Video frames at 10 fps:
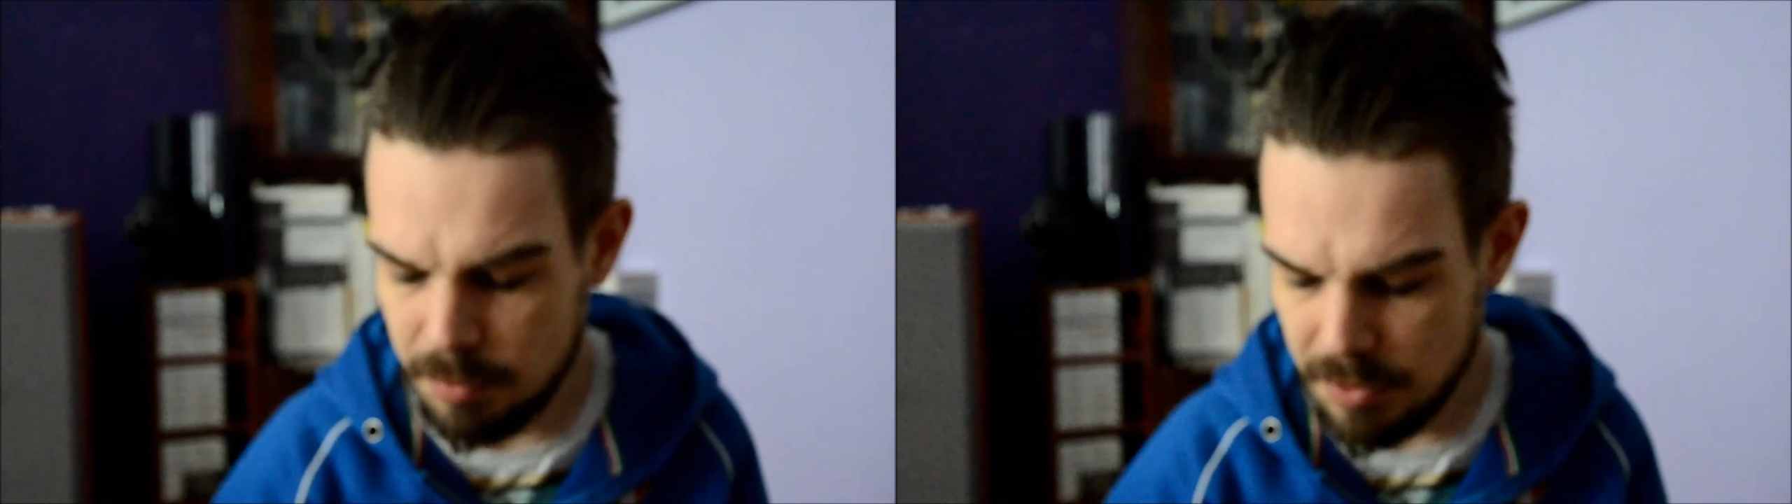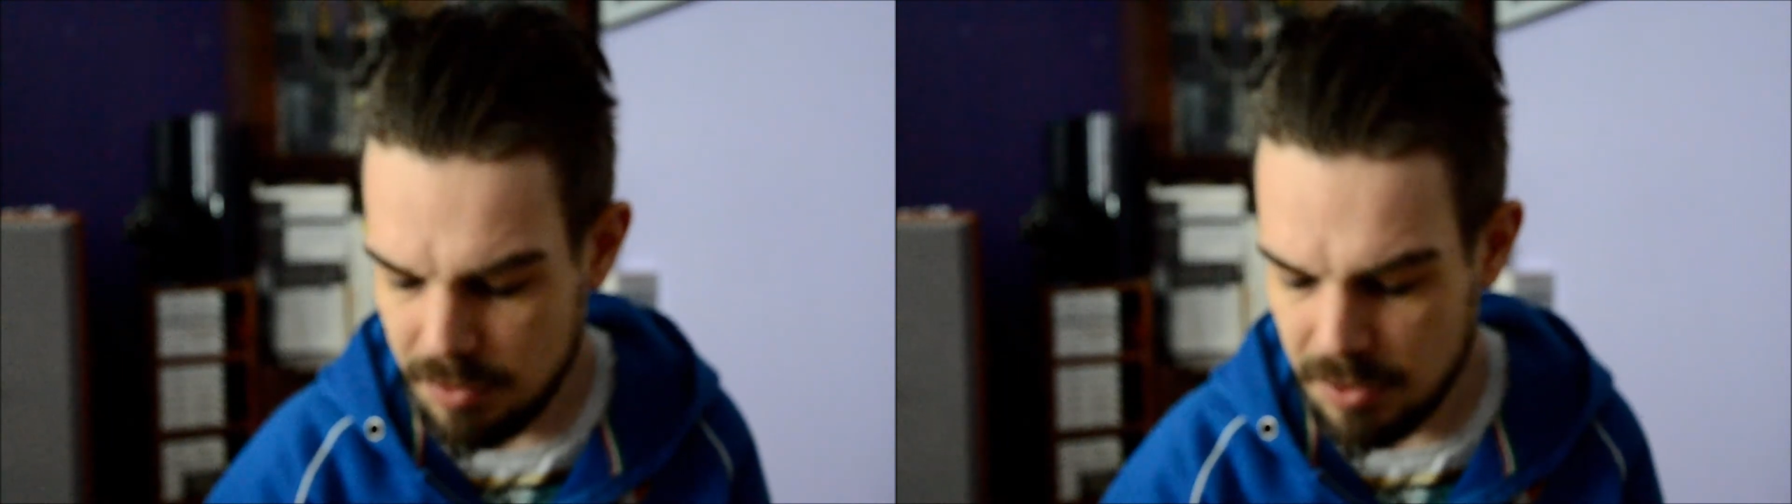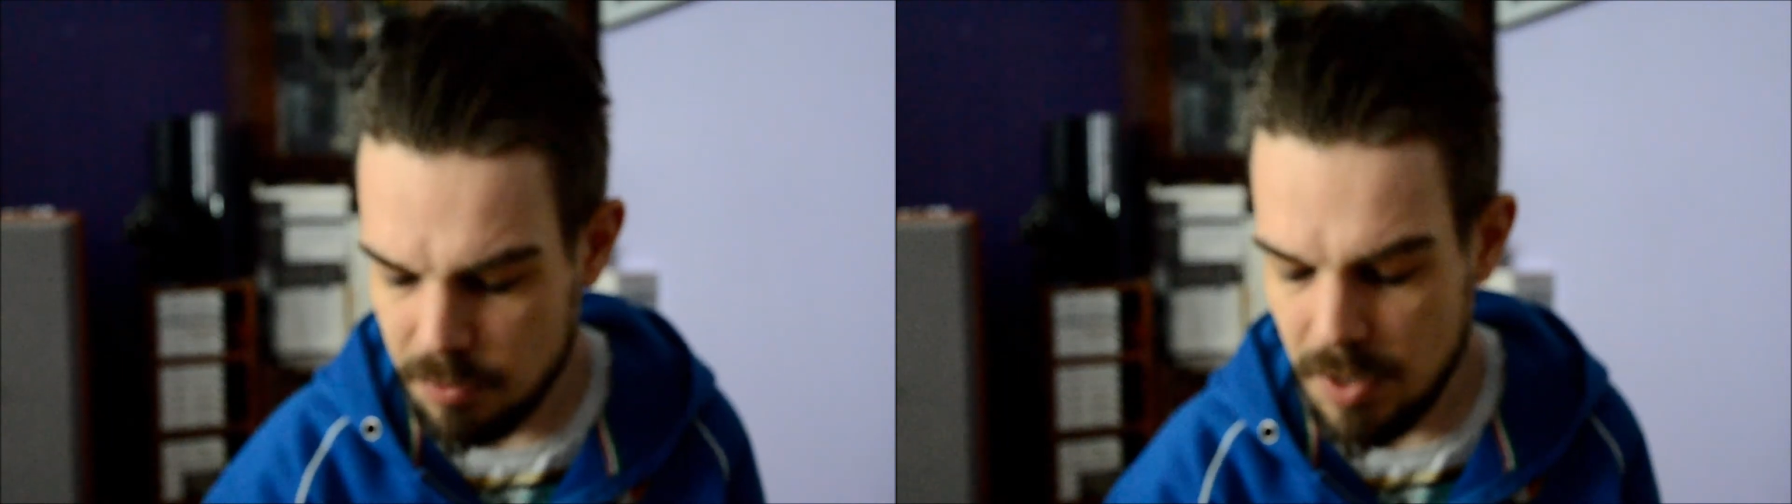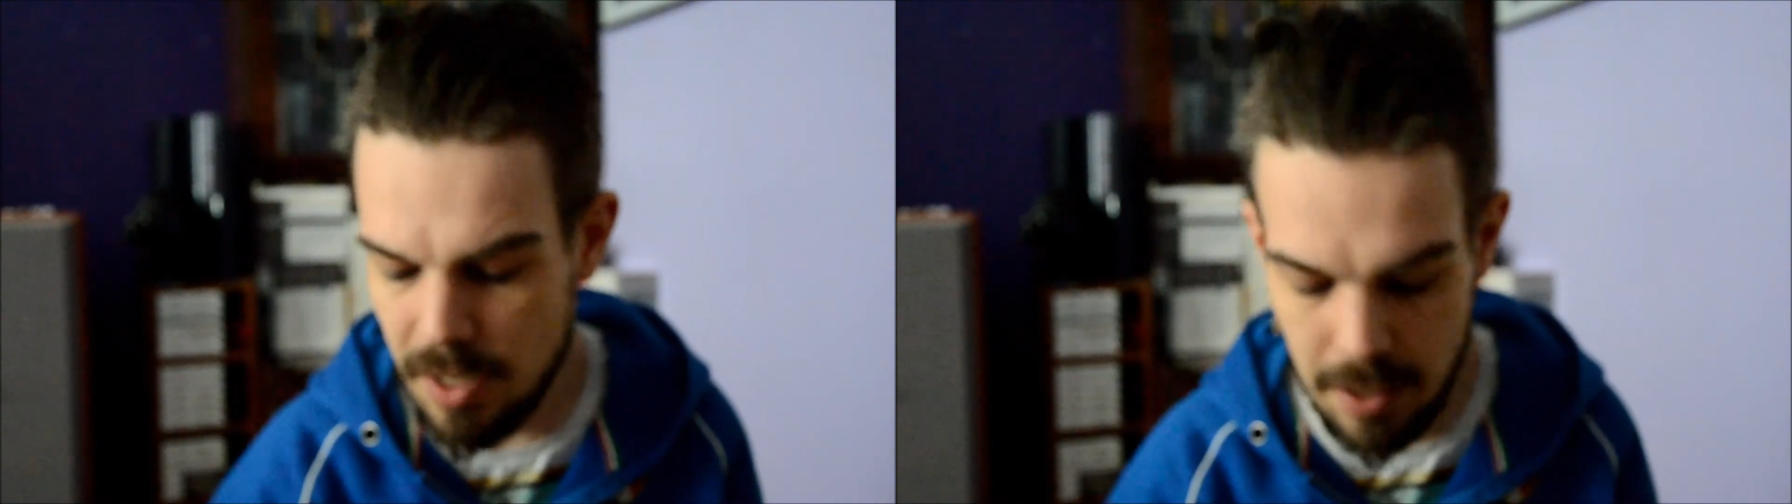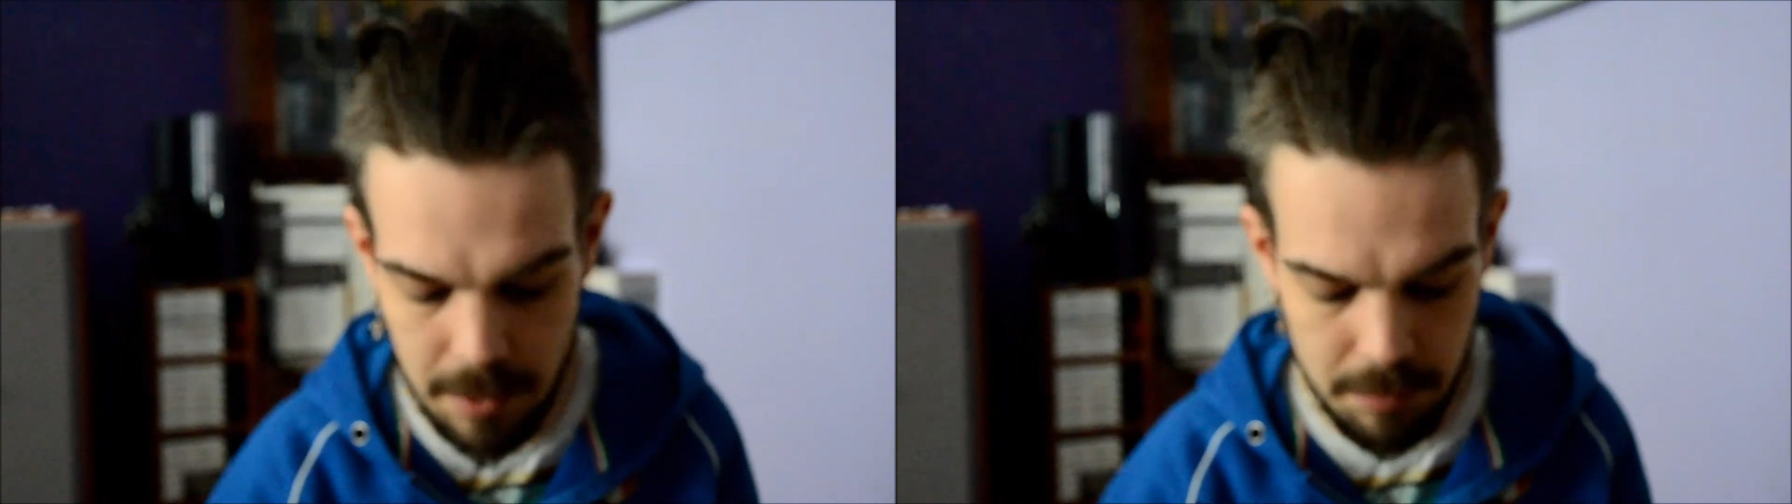but that's
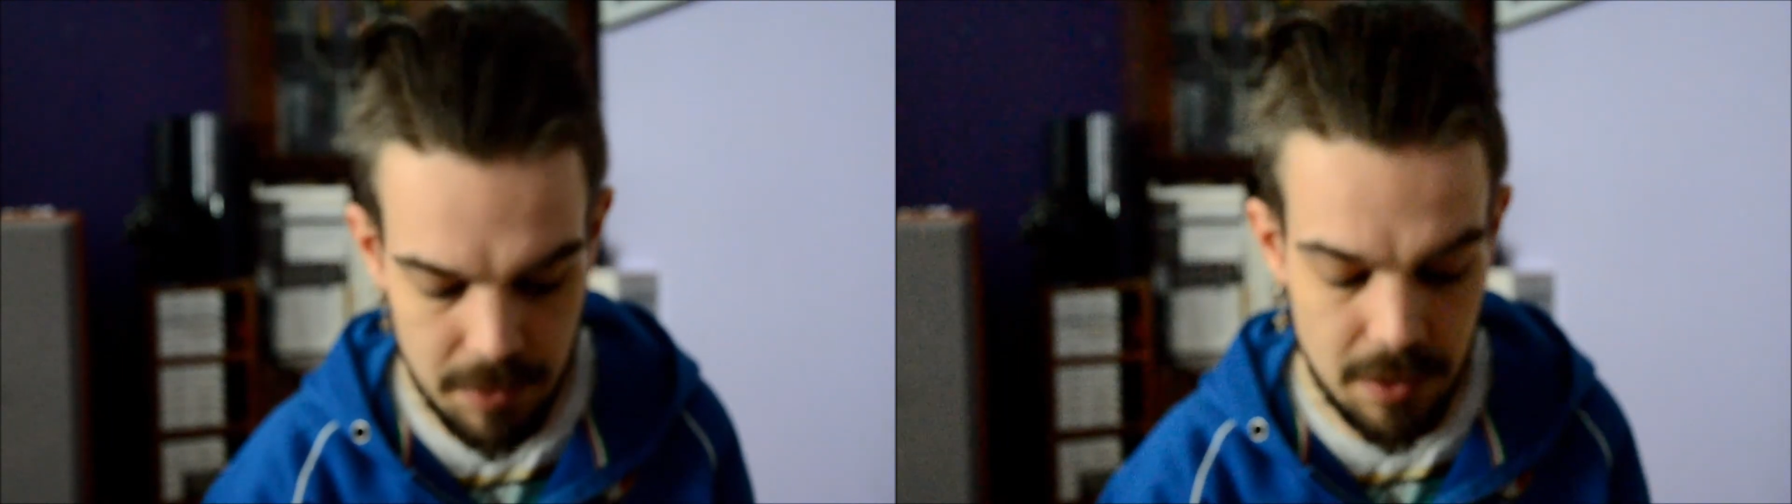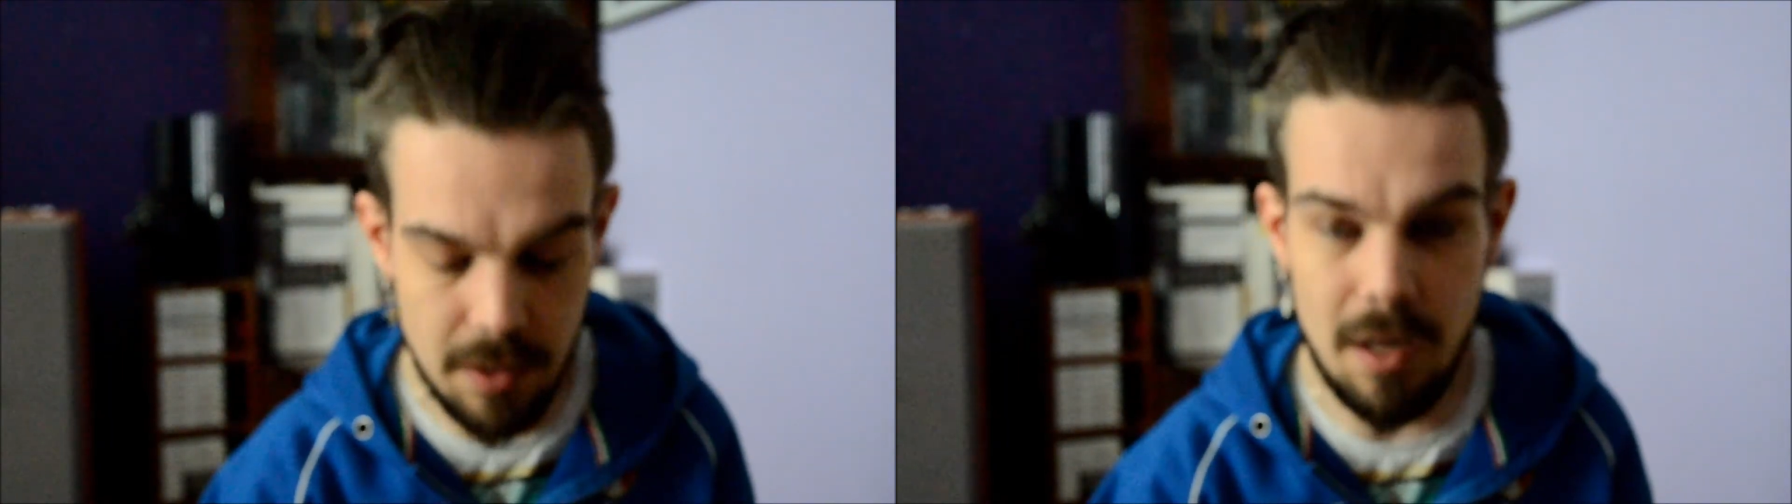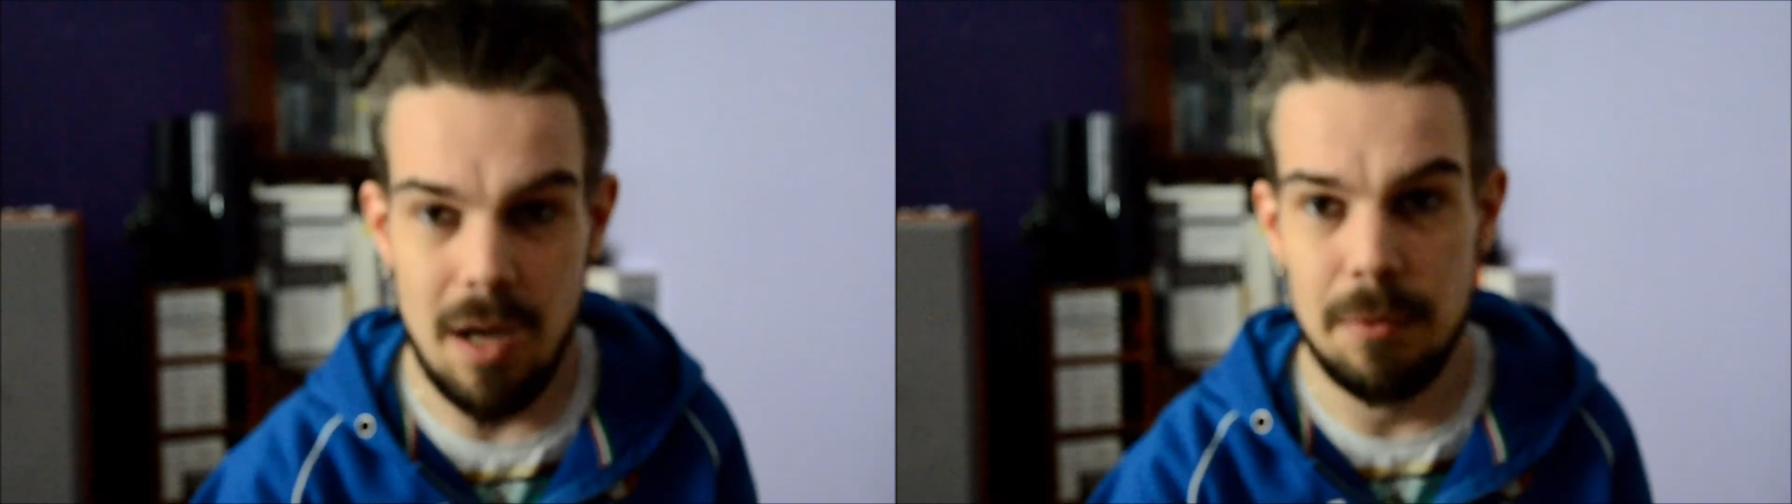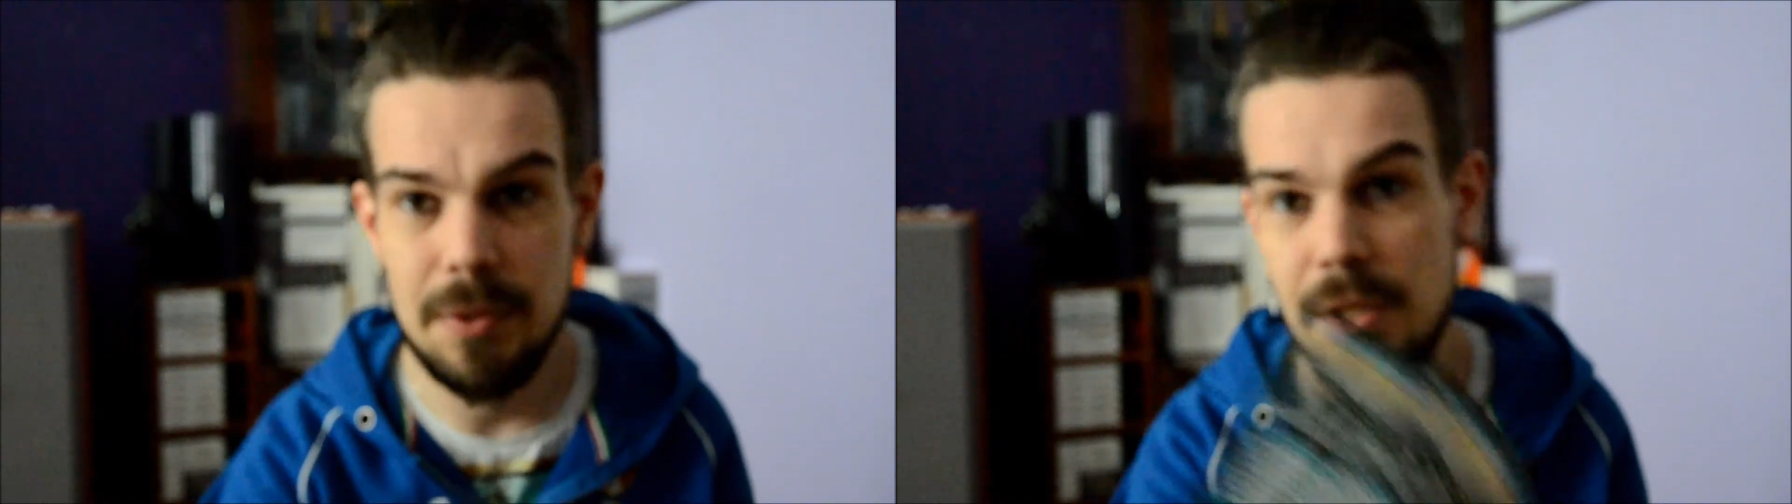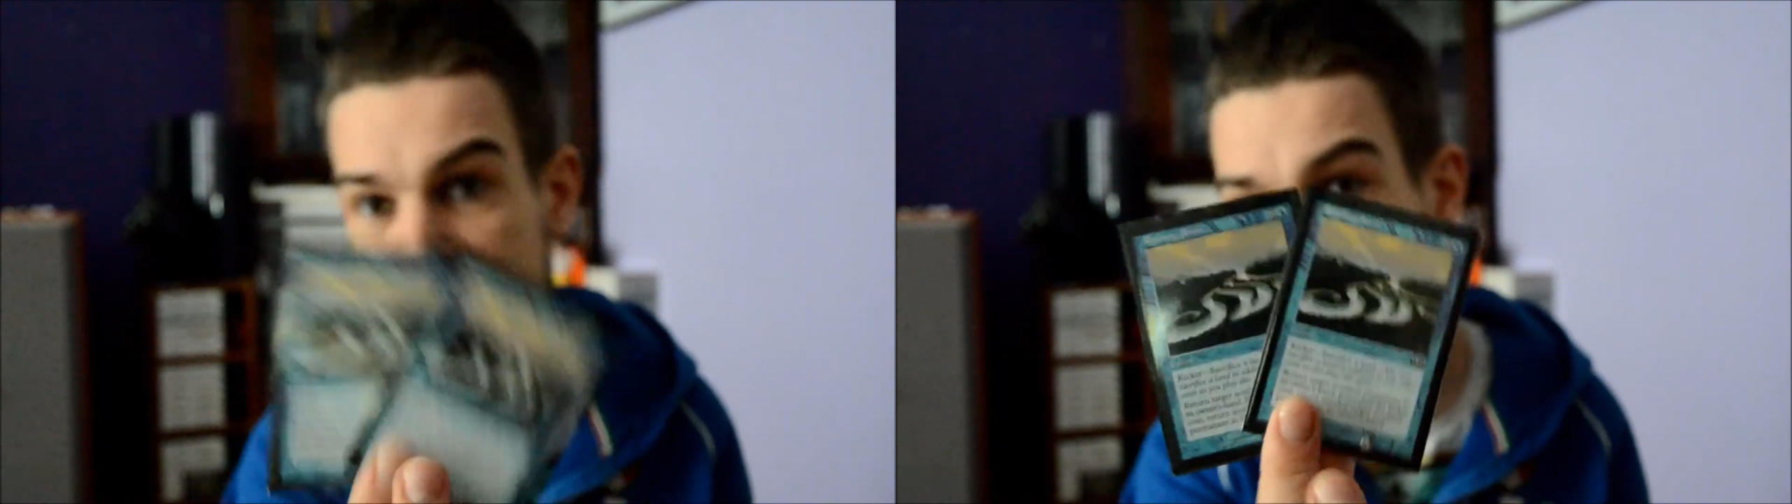why I
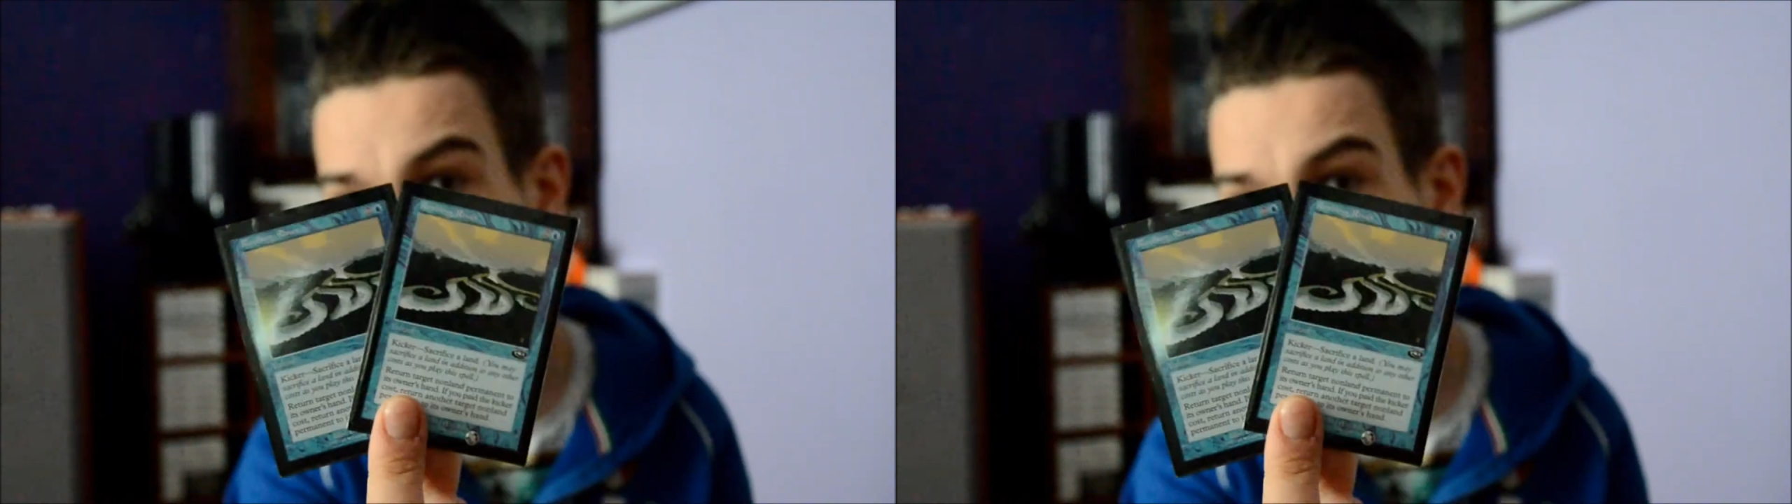return to